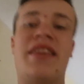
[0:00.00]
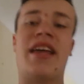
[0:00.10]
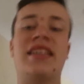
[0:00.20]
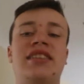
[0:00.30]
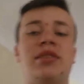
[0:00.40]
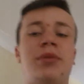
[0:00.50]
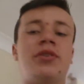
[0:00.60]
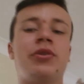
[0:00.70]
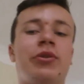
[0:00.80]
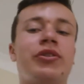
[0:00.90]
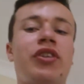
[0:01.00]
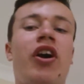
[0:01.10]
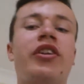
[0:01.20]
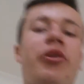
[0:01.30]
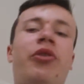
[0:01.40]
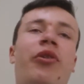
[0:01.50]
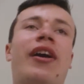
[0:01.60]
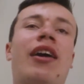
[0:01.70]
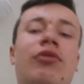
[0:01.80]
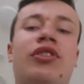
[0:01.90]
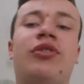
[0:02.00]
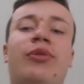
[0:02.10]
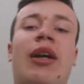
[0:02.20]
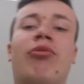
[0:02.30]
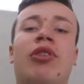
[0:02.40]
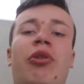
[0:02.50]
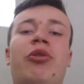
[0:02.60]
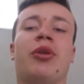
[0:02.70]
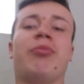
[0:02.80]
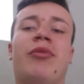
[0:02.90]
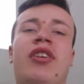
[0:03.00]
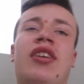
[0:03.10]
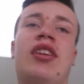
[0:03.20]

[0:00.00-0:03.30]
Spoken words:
That is because I don't know how to download them.